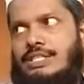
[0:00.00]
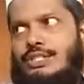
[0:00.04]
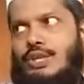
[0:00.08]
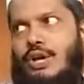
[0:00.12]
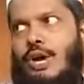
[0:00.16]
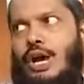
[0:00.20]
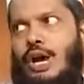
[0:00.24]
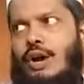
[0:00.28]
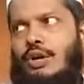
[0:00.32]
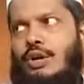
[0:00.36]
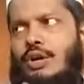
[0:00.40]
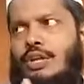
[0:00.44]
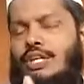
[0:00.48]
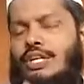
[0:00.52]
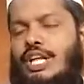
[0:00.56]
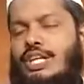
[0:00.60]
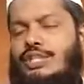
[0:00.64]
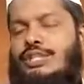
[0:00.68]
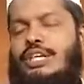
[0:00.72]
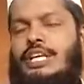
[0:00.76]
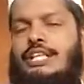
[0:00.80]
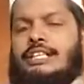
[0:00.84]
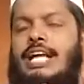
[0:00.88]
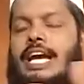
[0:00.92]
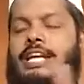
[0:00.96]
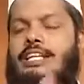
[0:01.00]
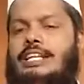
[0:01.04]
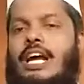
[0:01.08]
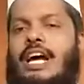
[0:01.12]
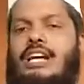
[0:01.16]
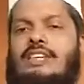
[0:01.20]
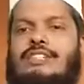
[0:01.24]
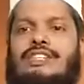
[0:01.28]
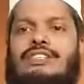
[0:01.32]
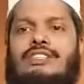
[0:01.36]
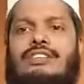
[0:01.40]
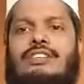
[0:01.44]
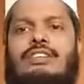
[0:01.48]
So testing their
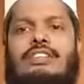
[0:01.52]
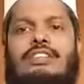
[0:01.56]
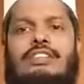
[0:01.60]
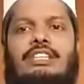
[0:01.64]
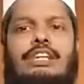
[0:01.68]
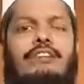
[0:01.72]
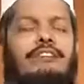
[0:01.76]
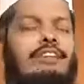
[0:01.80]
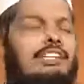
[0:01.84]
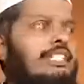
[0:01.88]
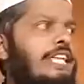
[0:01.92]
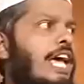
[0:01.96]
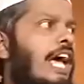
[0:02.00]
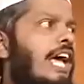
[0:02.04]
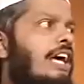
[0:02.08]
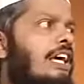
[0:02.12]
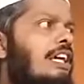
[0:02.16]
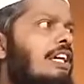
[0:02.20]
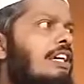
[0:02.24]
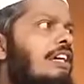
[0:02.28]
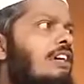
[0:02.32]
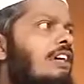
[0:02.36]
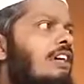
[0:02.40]
tongues, they will say,